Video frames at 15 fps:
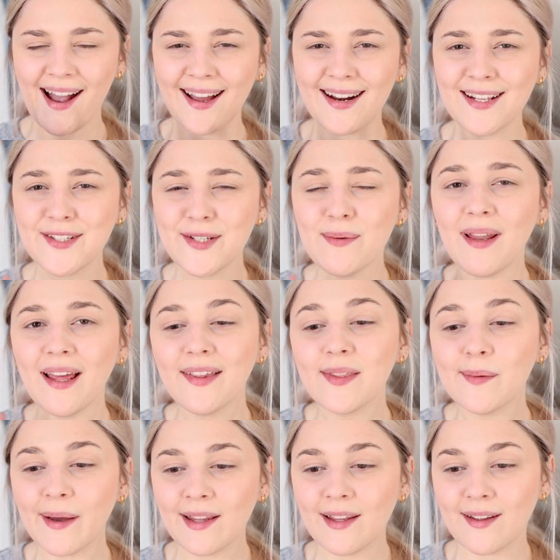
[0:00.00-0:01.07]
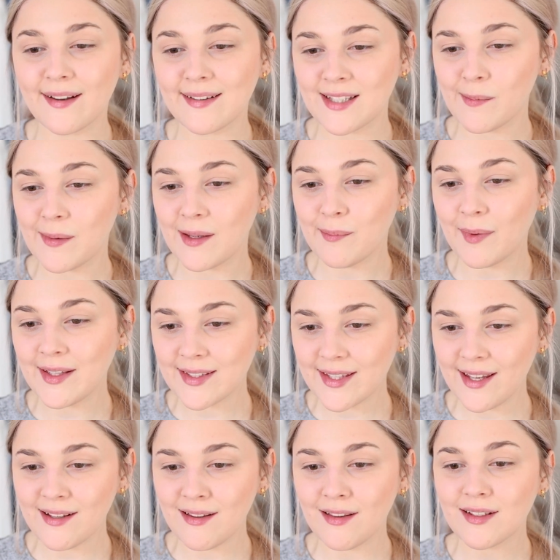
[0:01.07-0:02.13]
And I do like the way it looks. I mean, my
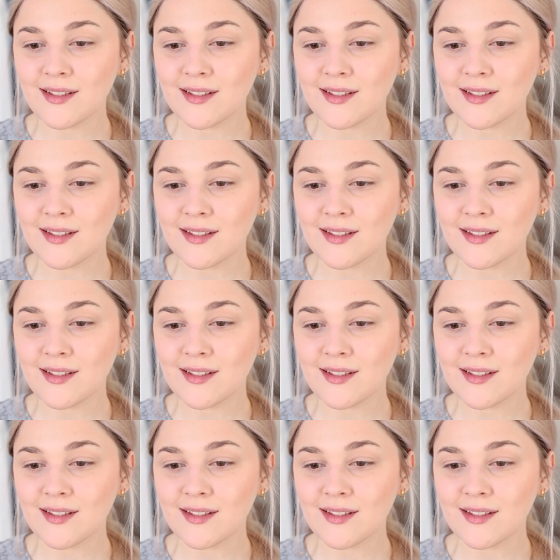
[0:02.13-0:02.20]
skin